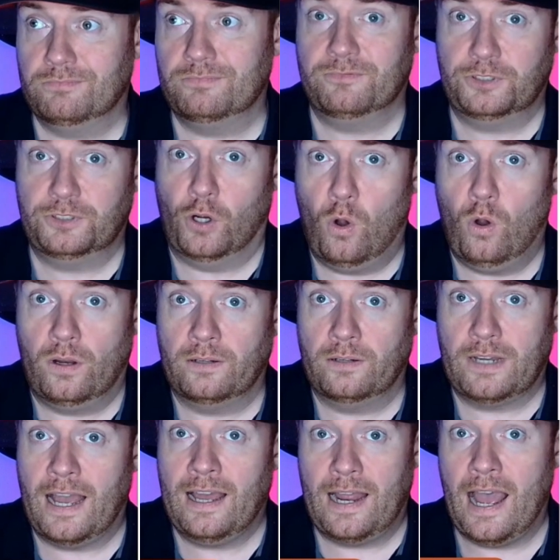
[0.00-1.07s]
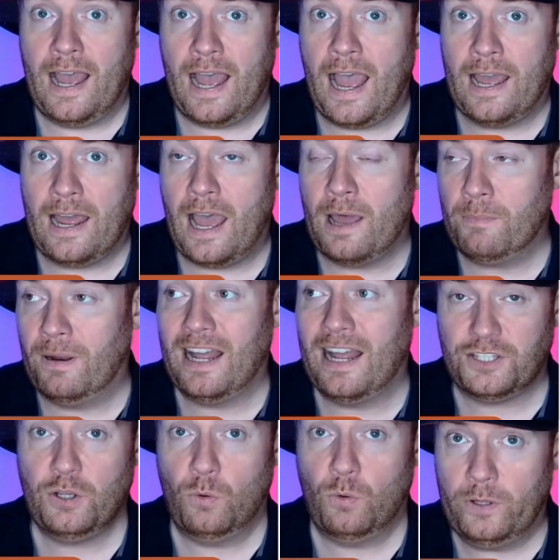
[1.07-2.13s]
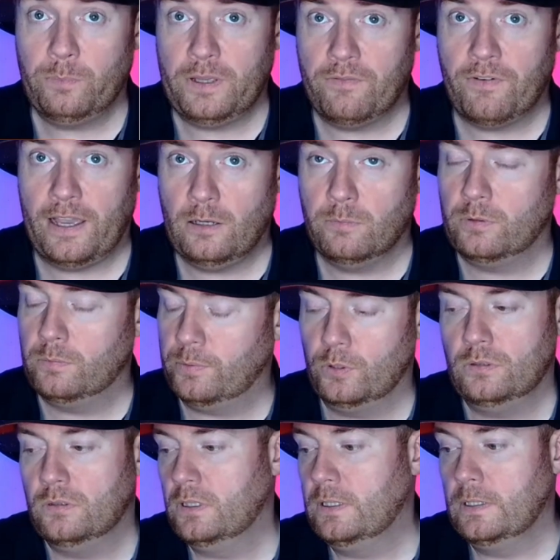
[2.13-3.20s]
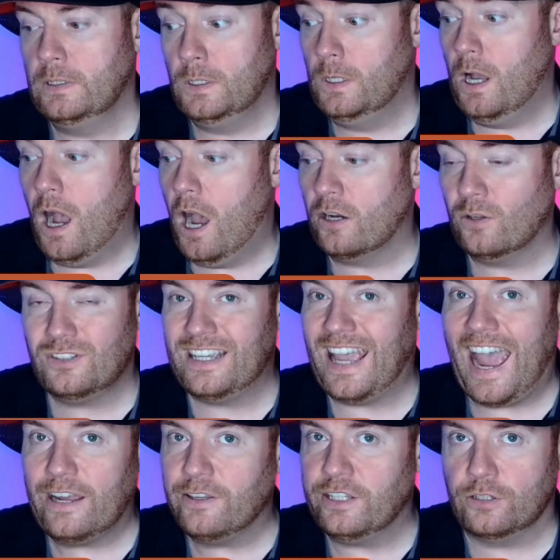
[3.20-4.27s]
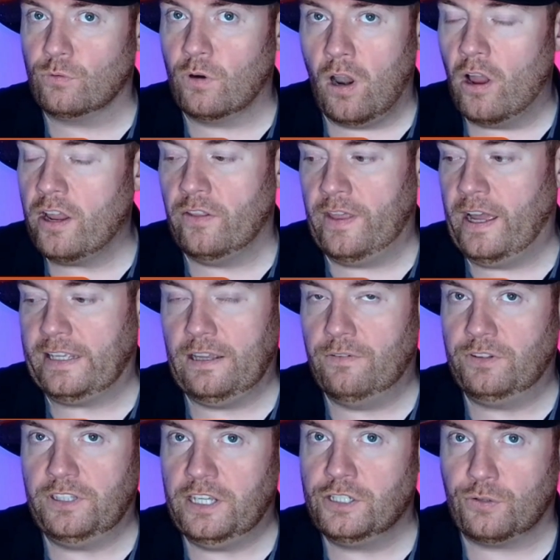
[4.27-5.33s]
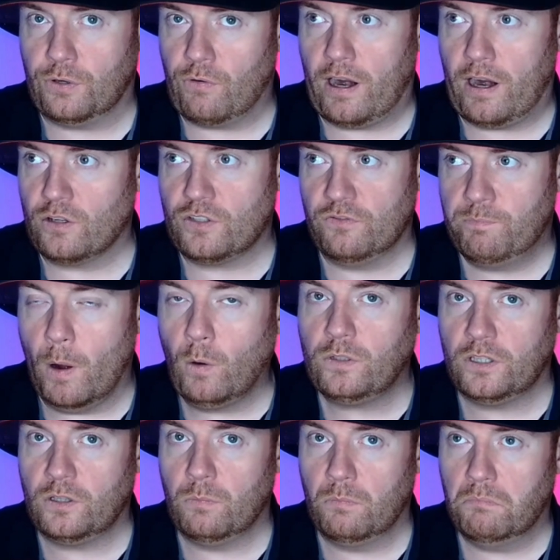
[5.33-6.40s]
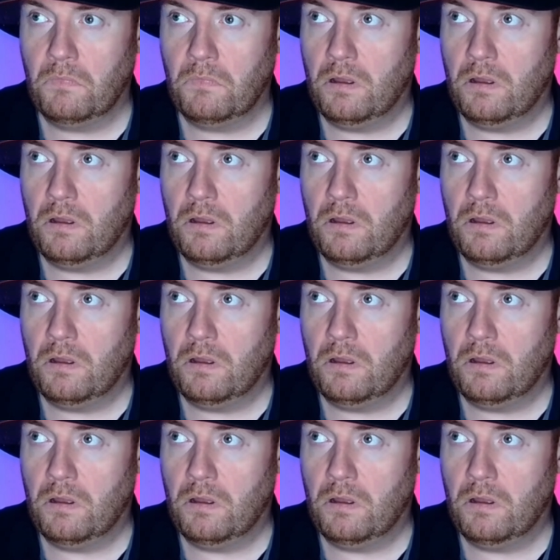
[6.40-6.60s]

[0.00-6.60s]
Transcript: Shaw and Malacia will be available, but I don't see how you could rely on that given the injury records of both of them,